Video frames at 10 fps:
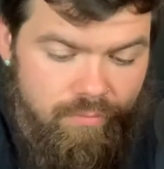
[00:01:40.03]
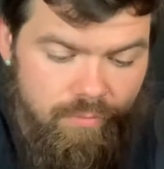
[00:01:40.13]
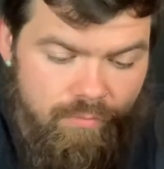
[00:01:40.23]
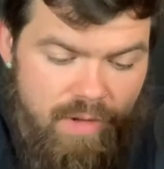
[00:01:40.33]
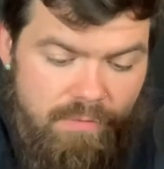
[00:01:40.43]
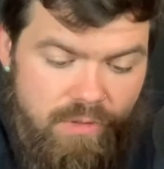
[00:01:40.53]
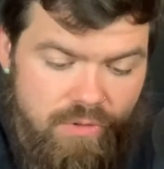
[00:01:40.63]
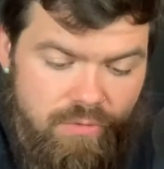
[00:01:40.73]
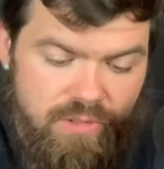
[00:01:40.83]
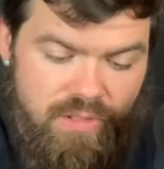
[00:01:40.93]
may
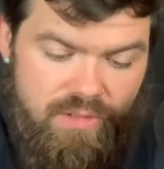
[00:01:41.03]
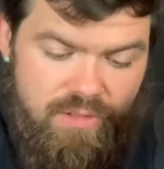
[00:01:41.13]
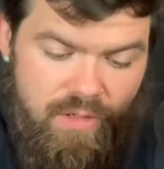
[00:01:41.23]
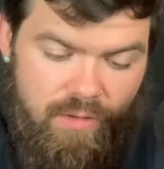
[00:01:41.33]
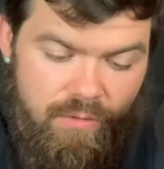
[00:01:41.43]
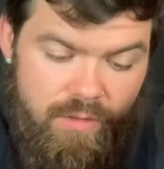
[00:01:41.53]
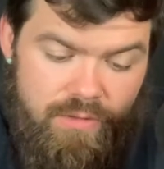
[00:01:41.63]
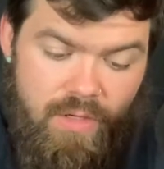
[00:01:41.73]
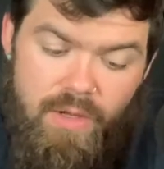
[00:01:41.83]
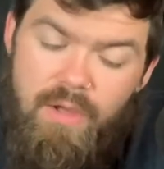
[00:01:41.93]
wish to assess
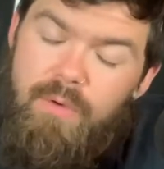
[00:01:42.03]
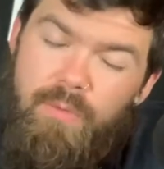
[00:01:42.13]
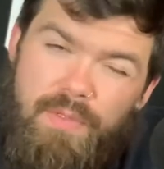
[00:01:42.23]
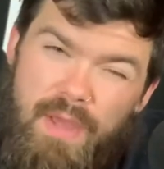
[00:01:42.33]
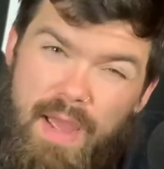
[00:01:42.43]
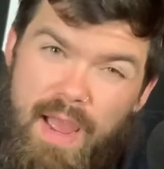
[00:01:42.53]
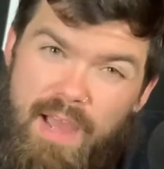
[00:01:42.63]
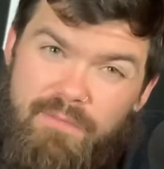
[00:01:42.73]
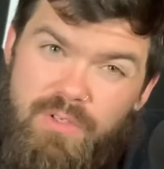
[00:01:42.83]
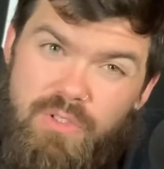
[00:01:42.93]
tolerance with a
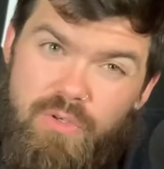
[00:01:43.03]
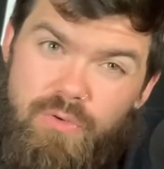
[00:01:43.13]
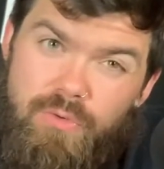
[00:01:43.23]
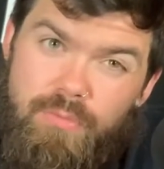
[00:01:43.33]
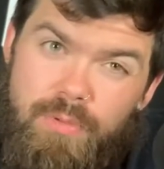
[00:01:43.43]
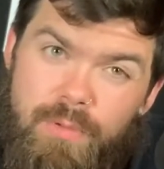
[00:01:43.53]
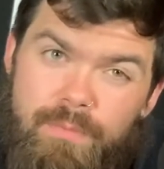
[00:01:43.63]
half a scoop.